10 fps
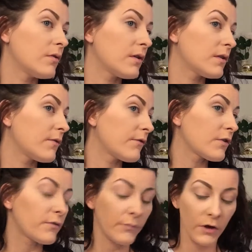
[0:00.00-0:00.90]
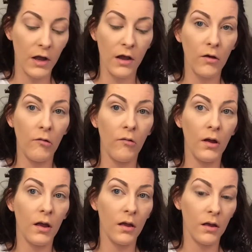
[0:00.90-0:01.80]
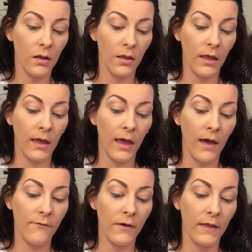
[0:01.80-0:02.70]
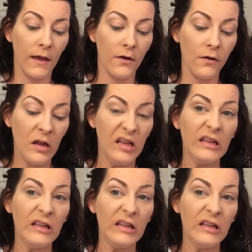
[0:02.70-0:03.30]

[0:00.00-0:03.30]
Got the first brow like halfway there.